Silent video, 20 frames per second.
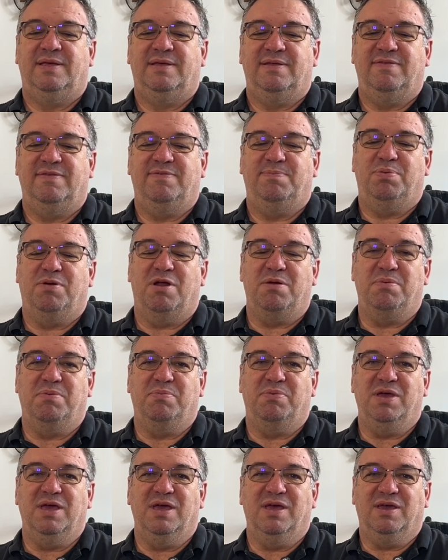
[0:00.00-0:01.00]
It's
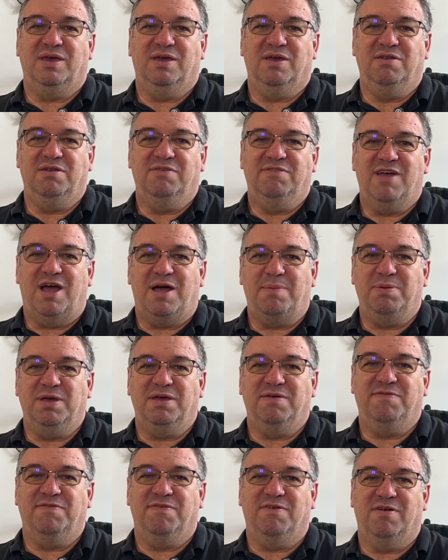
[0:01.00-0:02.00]
probably a good
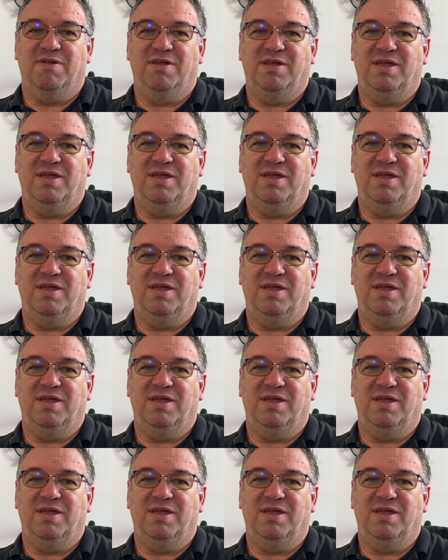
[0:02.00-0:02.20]
topic for